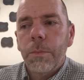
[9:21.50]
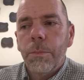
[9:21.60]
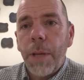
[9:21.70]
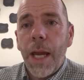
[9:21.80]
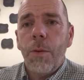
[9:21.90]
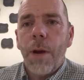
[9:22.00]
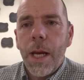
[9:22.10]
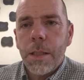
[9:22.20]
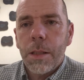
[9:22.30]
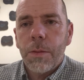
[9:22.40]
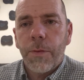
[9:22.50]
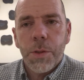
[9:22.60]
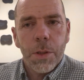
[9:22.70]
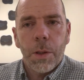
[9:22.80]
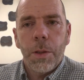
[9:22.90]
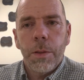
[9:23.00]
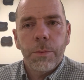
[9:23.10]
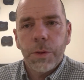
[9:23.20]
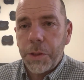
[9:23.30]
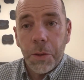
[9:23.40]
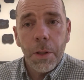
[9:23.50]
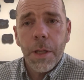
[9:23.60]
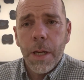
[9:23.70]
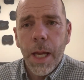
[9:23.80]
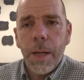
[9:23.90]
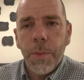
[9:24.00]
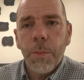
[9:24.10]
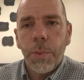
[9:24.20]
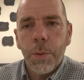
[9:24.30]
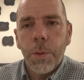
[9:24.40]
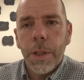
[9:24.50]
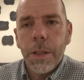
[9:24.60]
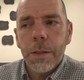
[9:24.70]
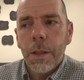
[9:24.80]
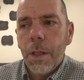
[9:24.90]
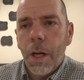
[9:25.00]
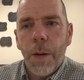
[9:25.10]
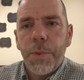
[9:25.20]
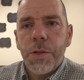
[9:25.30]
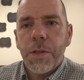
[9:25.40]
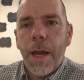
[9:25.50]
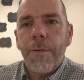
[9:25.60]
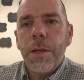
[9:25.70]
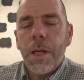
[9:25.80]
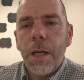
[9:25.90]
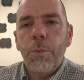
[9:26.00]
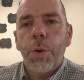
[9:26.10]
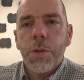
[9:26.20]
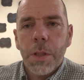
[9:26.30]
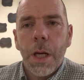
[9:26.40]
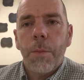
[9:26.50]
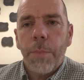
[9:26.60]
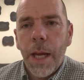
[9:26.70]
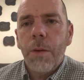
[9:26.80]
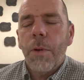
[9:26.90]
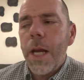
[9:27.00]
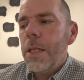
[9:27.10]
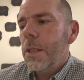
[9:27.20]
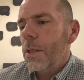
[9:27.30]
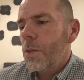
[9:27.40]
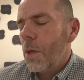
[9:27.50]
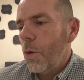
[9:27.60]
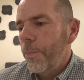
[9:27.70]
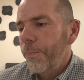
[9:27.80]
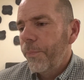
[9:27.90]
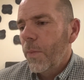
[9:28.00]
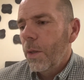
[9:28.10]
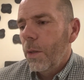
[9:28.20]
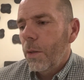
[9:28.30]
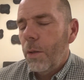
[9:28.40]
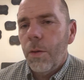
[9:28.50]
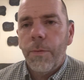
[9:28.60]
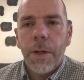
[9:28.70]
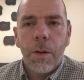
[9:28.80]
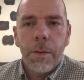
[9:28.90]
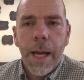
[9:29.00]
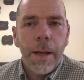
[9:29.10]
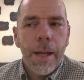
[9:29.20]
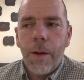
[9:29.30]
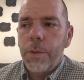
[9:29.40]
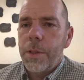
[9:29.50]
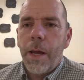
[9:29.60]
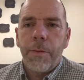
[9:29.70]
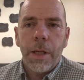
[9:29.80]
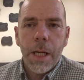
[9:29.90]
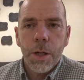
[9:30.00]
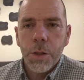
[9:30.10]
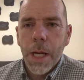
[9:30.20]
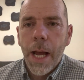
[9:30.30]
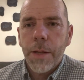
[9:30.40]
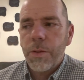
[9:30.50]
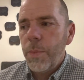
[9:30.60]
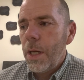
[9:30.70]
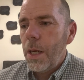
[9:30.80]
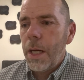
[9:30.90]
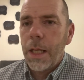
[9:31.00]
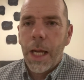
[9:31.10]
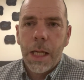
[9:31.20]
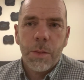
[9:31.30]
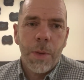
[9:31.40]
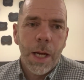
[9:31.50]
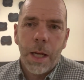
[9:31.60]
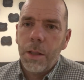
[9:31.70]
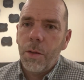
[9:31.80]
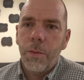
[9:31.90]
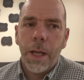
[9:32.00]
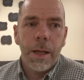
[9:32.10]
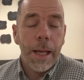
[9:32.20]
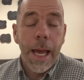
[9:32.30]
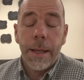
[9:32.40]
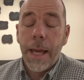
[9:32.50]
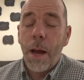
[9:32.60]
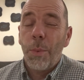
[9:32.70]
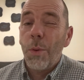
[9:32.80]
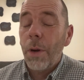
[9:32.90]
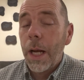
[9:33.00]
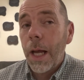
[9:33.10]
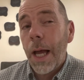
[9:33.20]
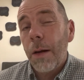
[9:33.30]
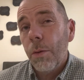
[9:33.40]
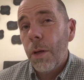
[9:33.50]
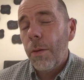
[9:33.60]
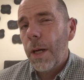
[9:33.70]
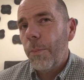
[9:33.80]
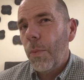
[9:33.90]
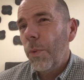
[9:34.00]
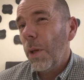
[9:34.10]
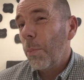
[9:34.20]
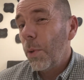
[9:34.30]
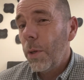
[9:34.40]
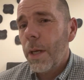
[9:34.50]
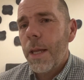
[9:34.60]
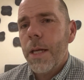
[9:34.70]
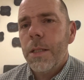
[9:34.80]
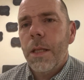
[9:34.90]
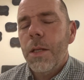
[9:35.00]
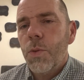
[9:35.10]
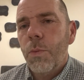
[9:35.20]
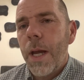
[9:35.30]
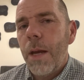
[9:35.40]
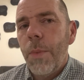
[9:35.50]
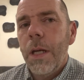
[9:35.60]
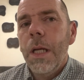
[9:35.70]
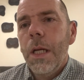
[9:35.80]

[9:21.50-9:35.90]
pay raises for certain still unnamed employees, up to 17% pay raises. So, felt that was definitely energized me. It engaged me. I knew that at that point, I don't know that I really put it this way, but